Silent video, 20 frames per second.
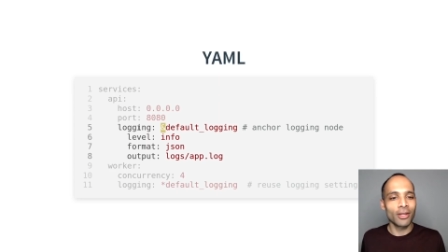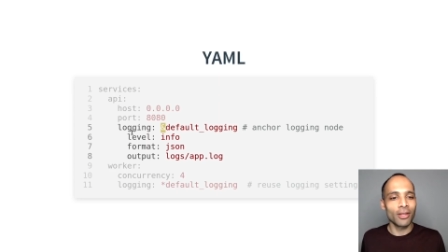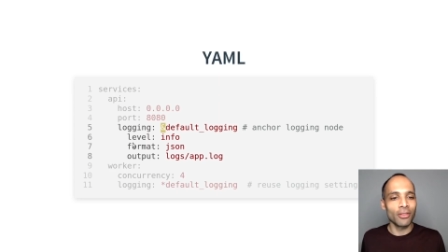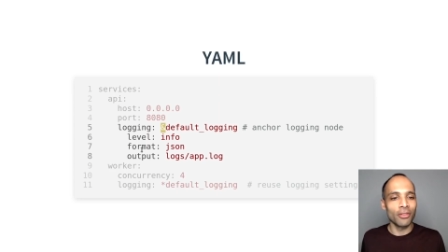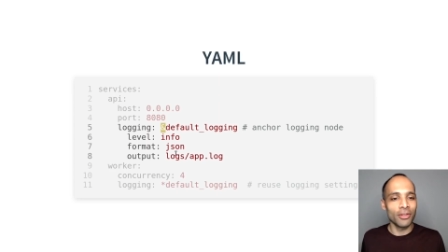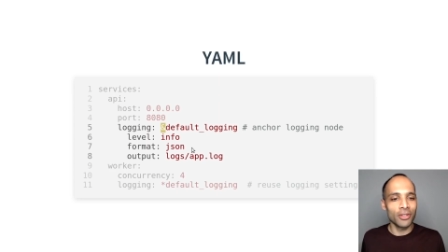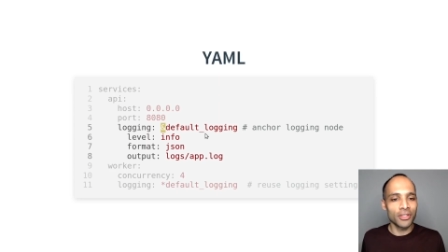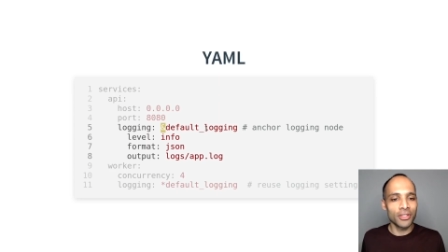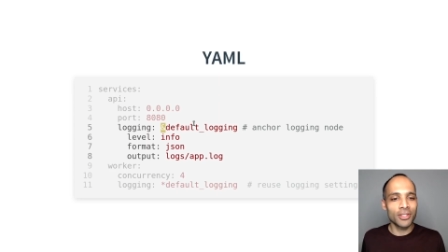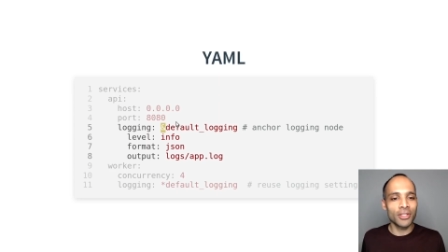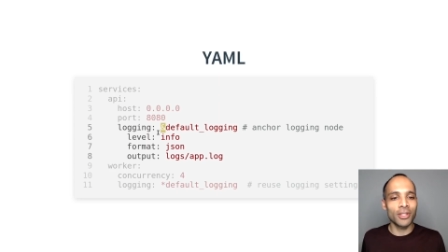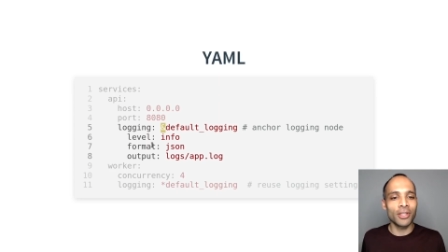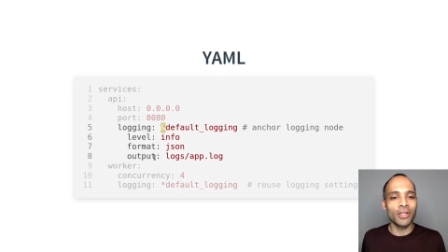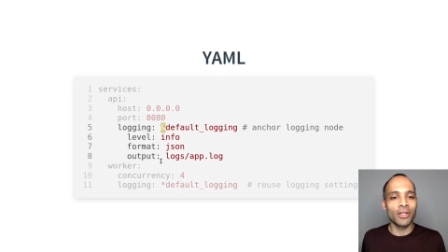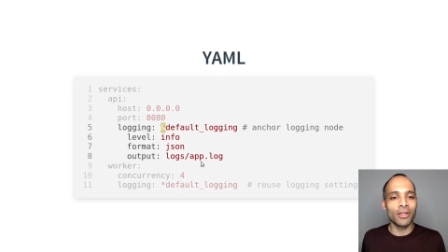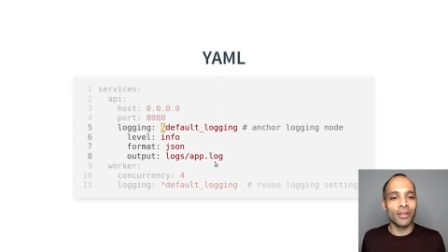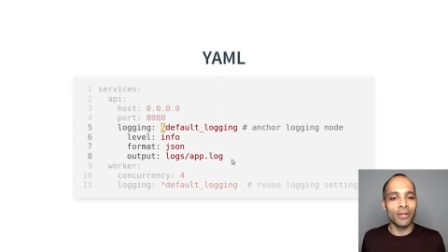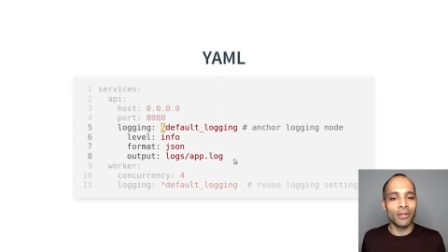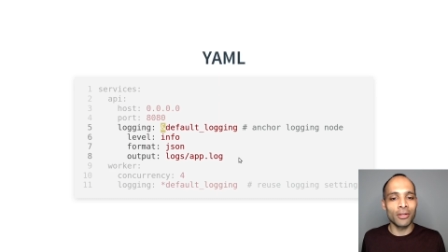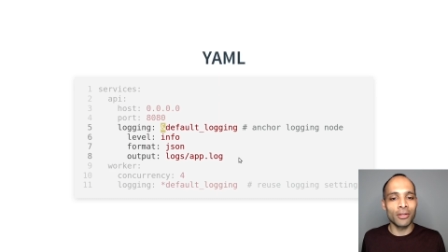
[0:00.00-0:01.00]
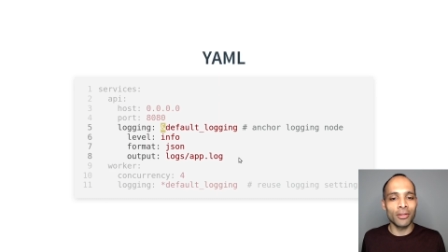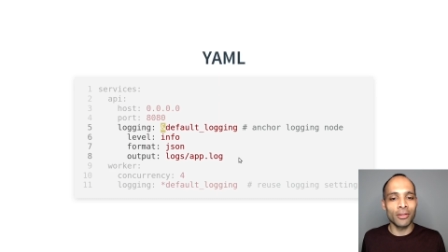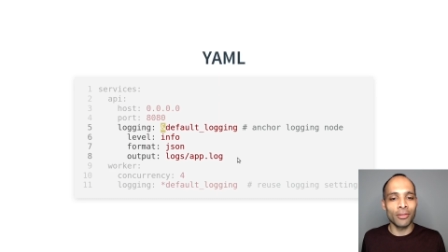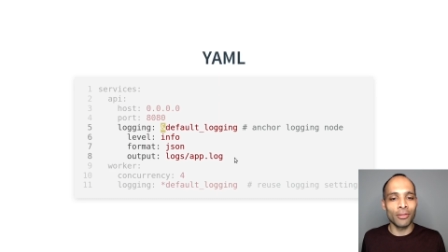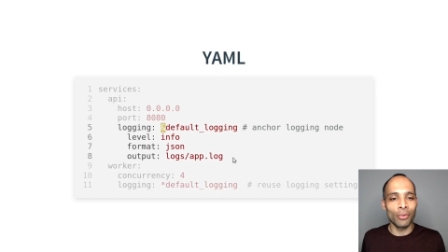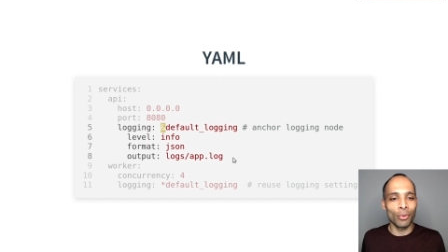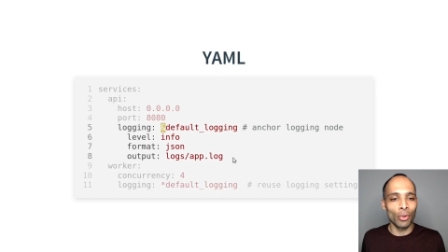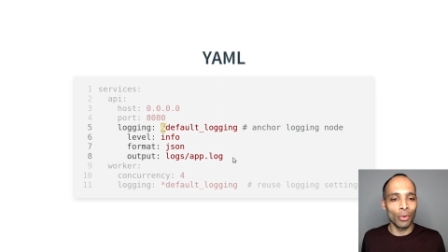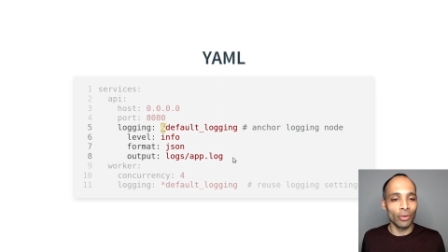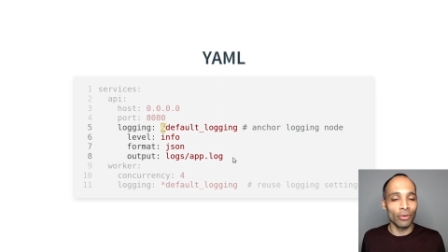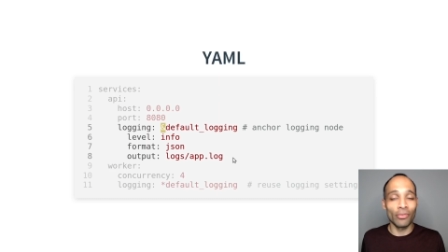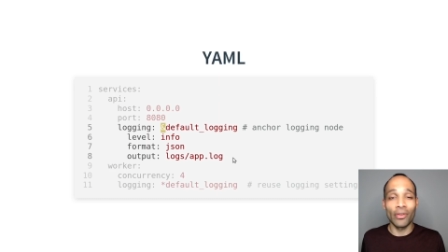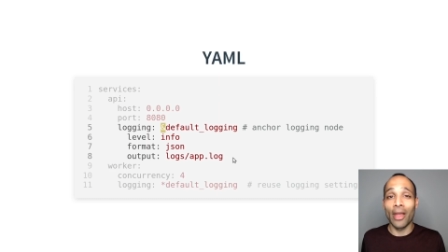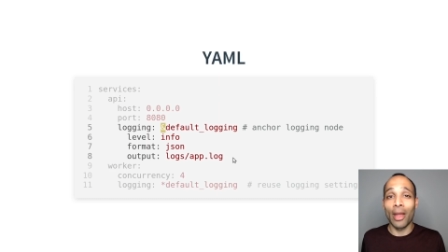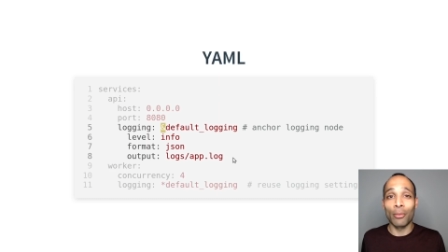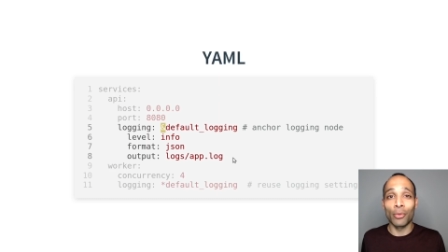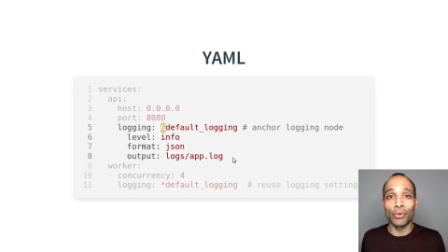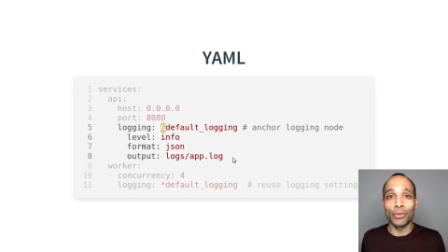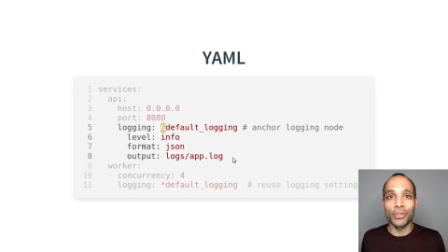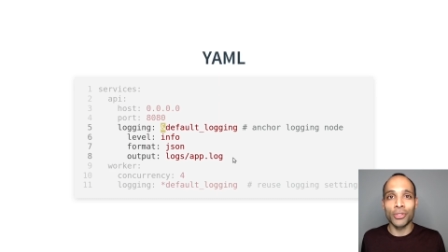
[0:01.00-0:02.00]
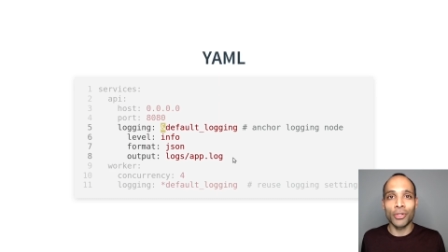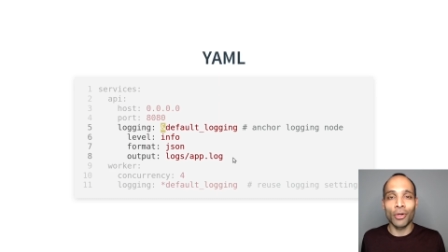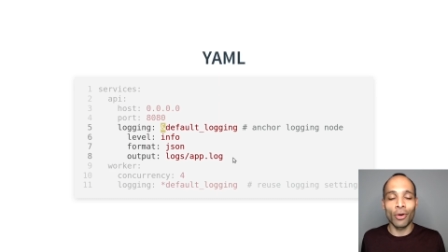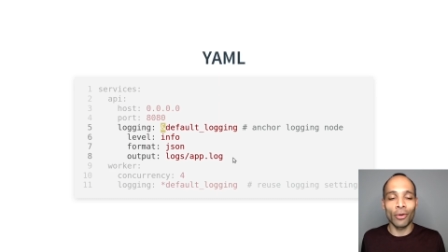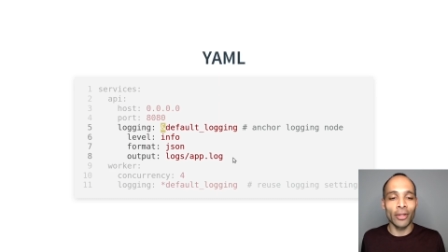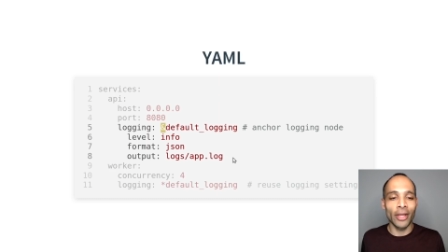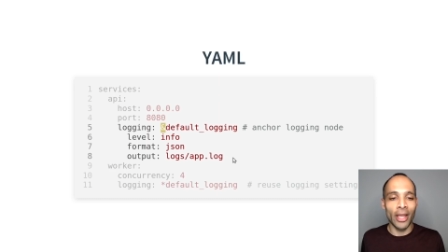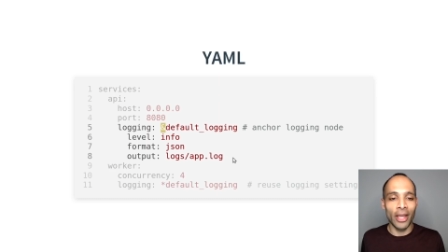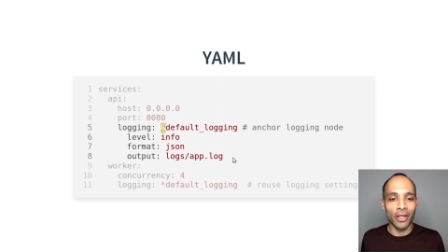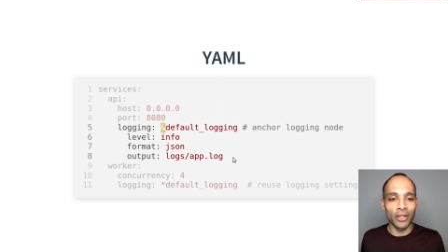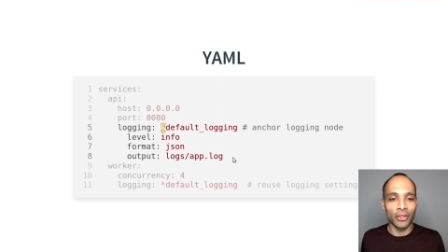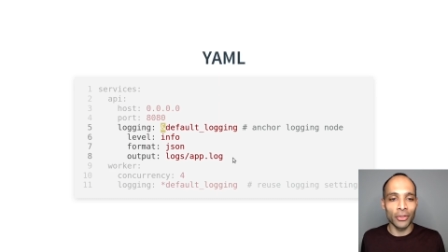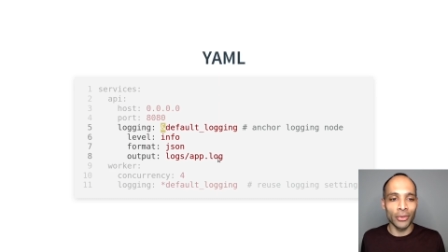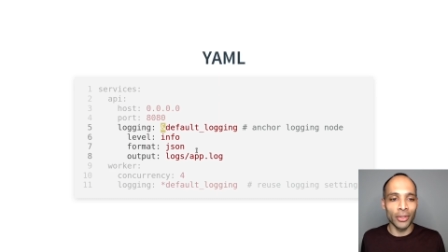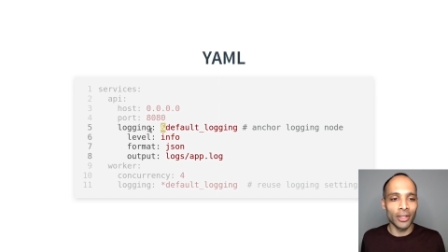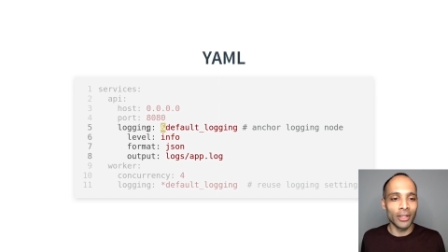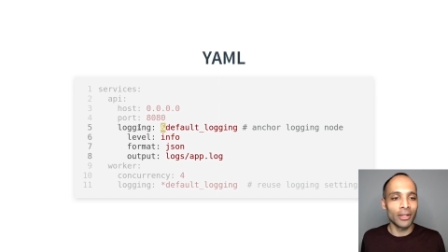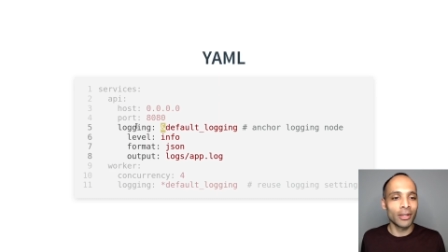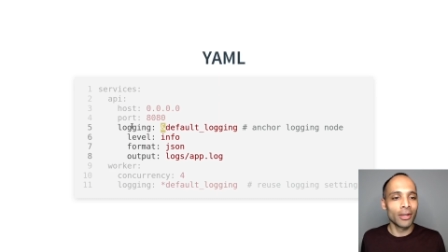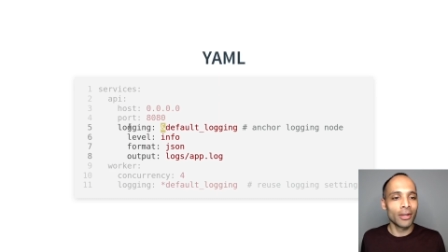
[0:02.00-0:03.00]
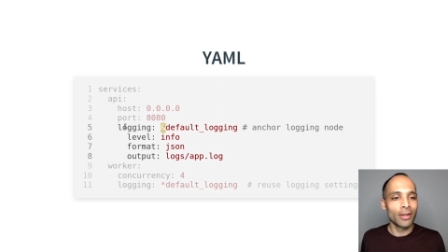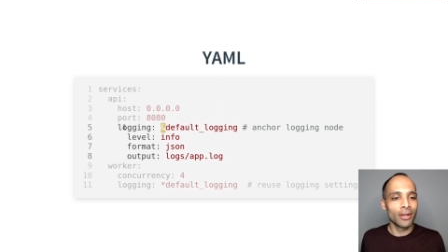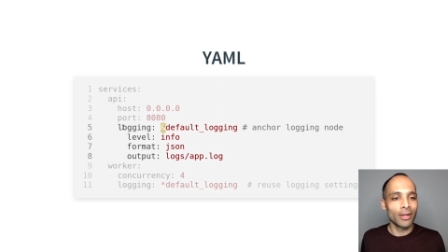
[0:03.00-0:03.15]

This in the world of YAML is called anchoring.